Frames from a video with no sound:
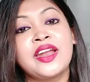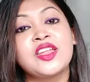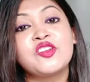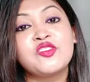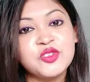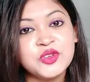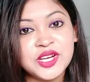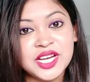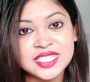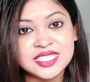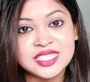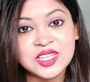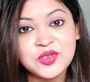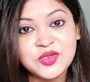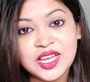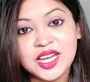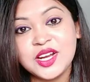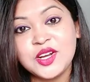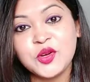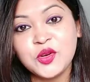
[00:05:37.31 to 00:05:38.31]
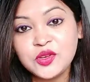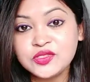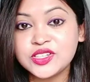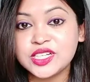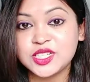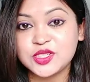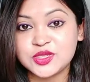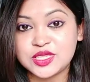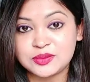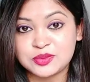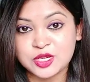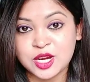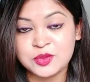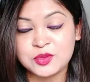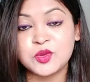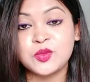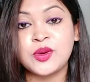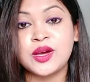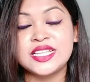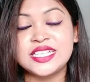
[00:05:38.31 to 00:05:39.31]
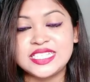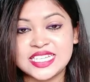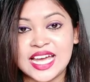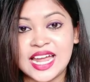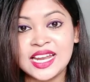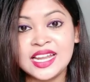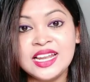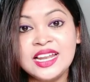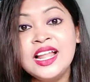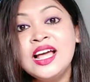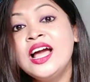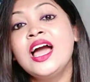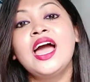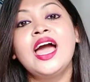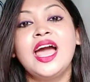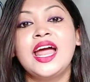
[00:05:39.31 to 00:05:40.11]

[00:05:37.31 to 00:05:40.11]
And if you guys new here, don't forget to subscribe to my channel.